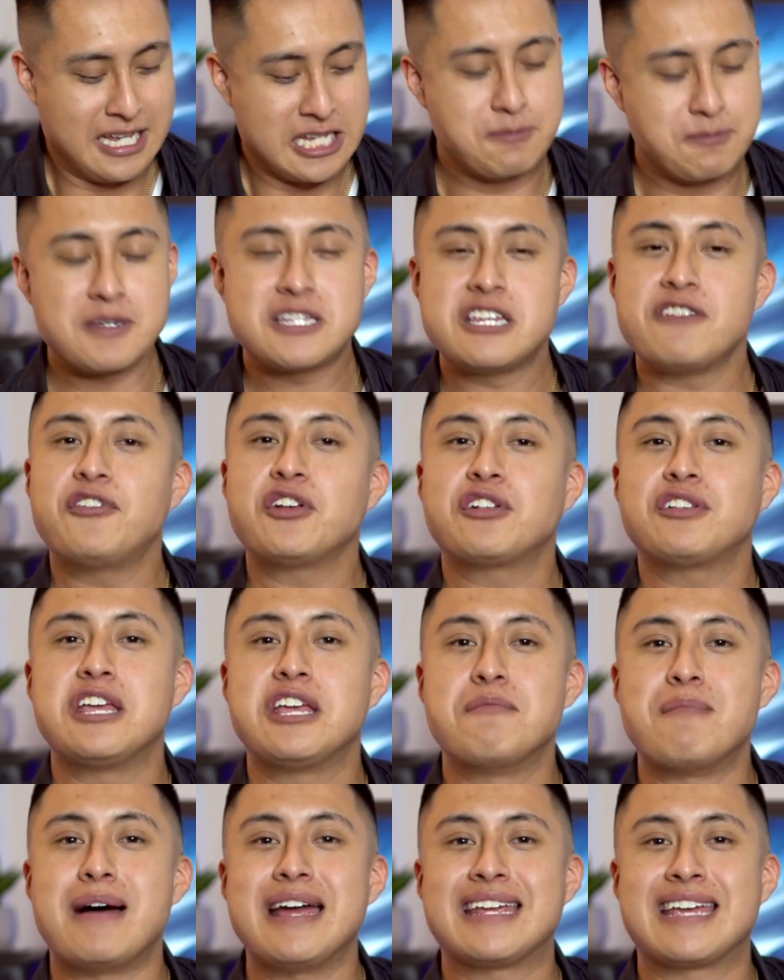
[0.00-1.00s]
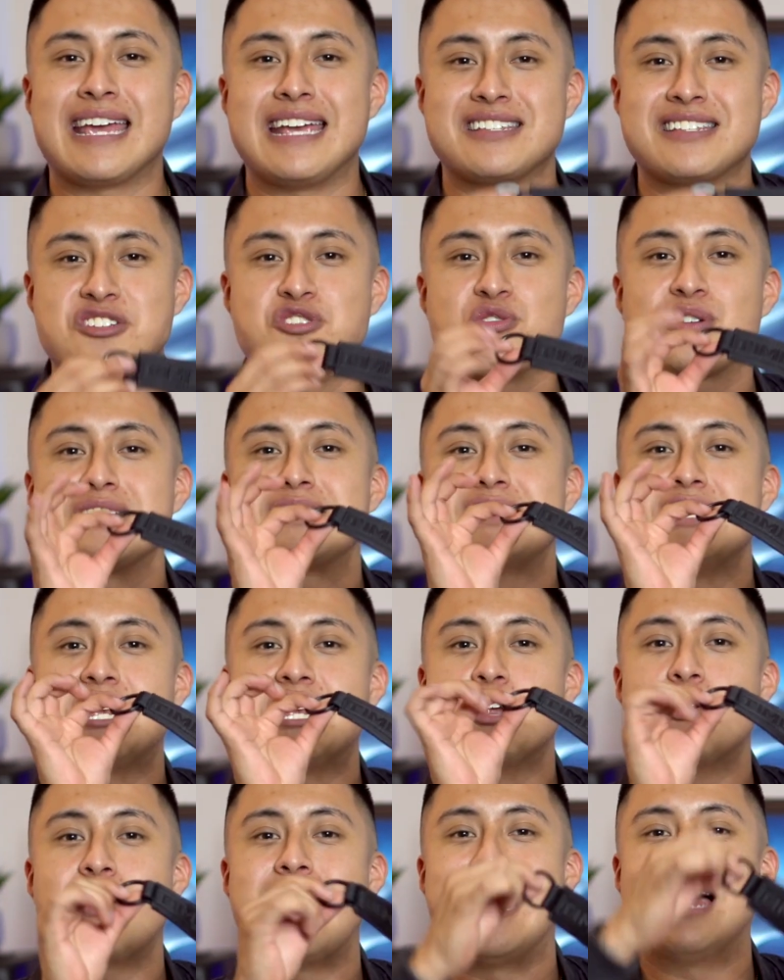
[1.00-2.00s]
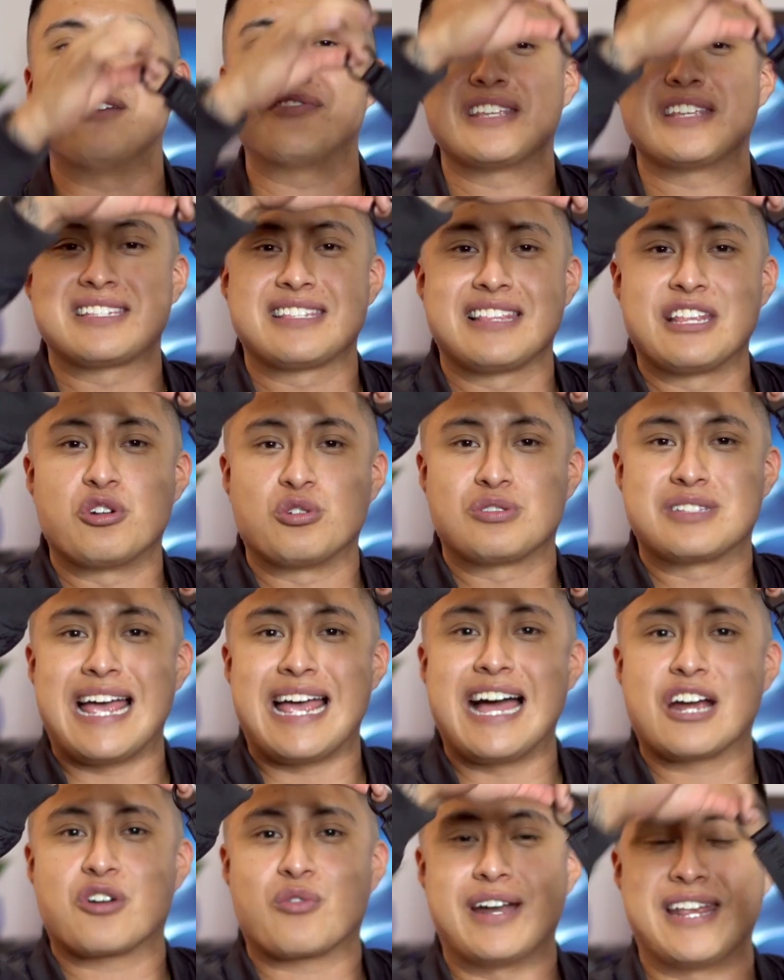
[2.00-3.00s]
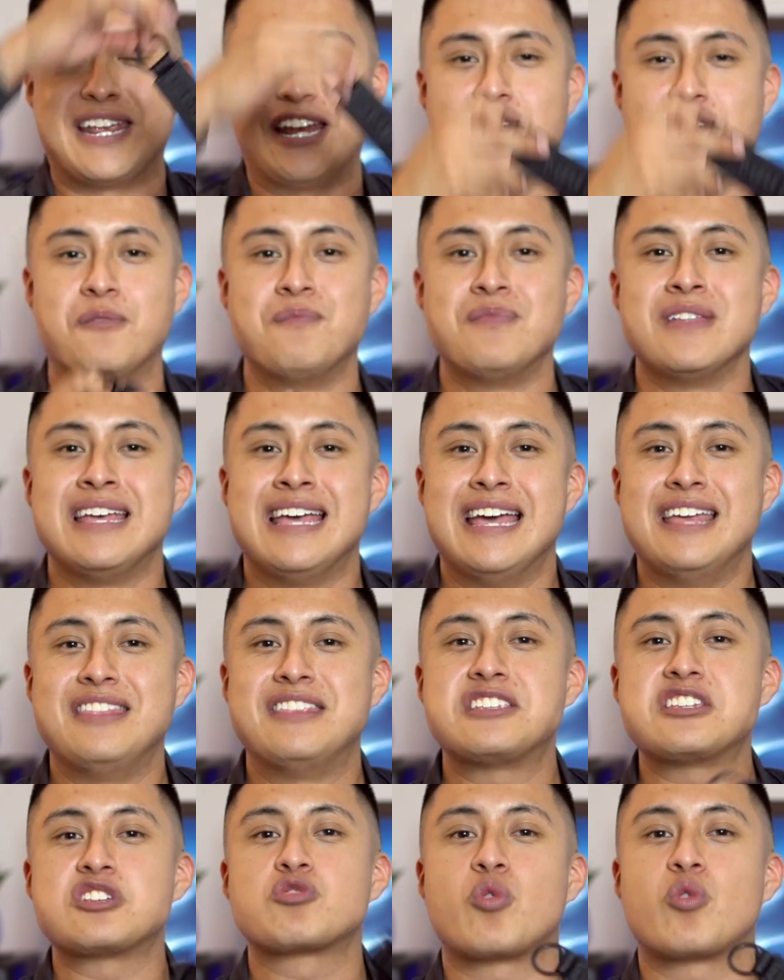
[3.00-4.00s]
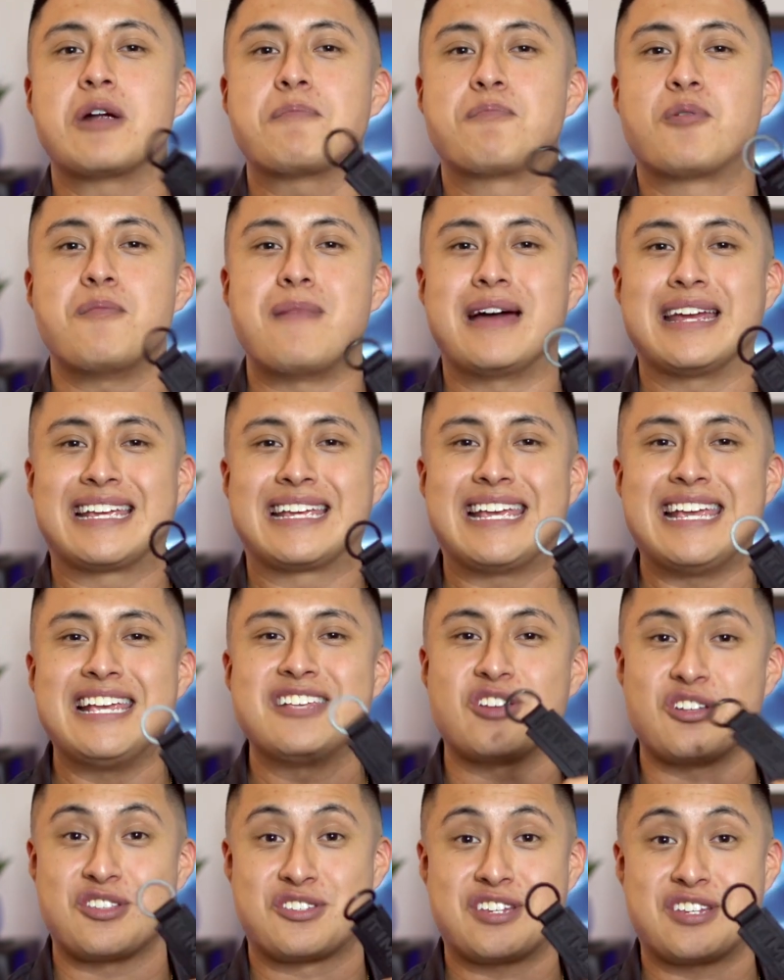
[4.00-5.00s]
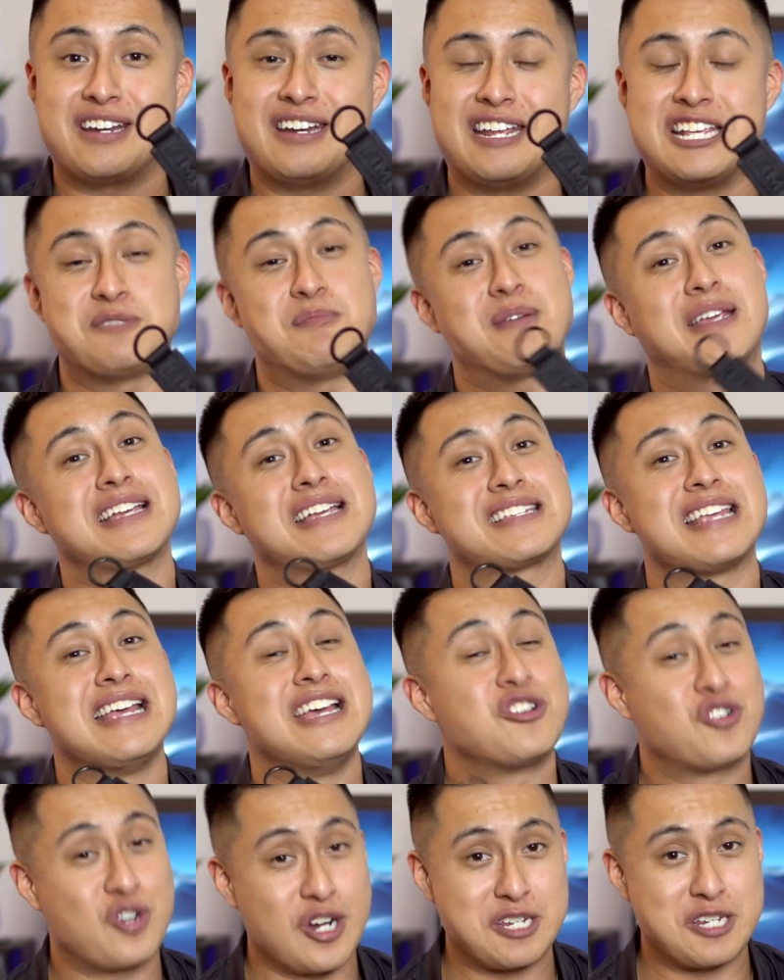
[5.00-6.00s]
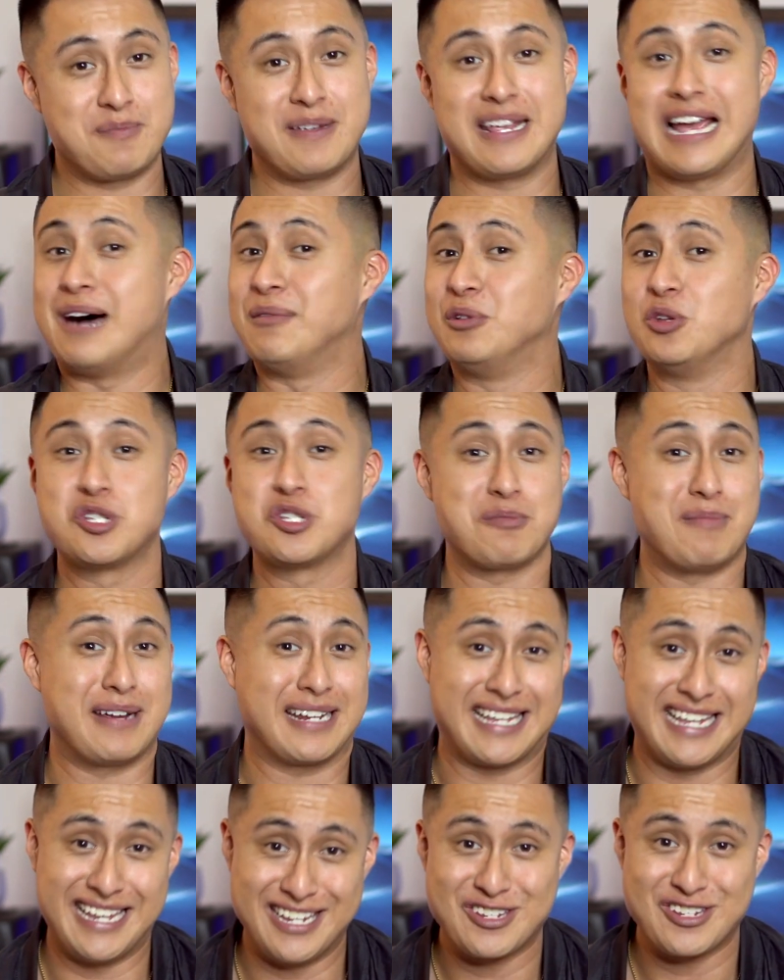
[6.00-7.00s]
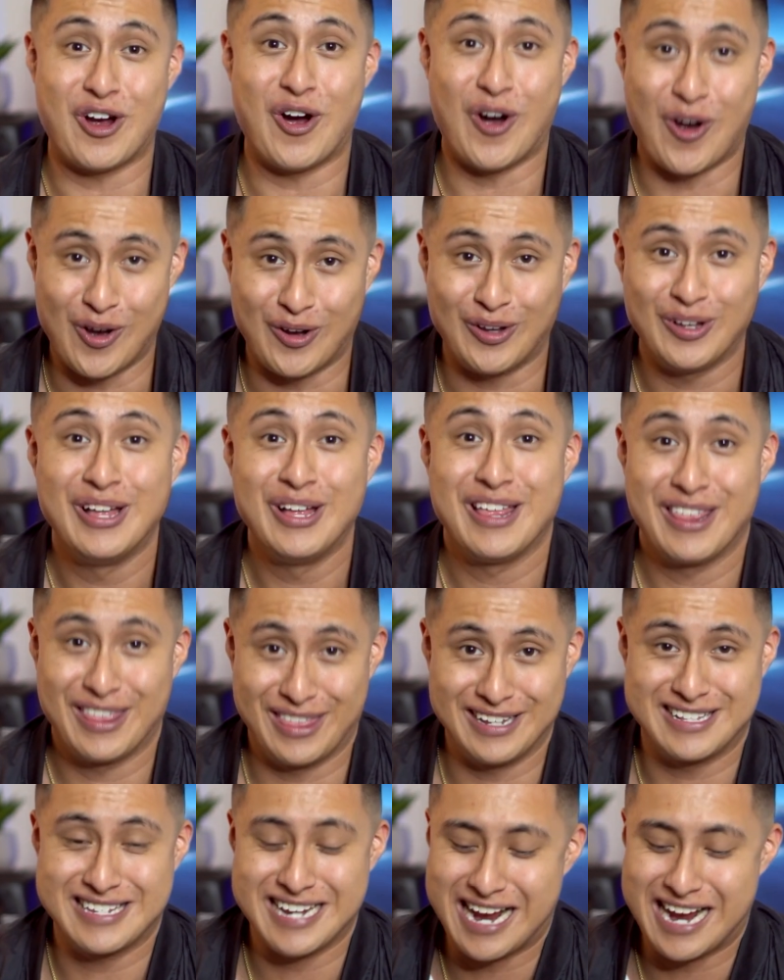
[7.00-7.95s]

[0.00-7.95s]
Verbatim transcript: Specifically in my case, as you can see here, I have this little tag right here, and this is where I put my keys on Sundays because trust me, I'm losing my keys all the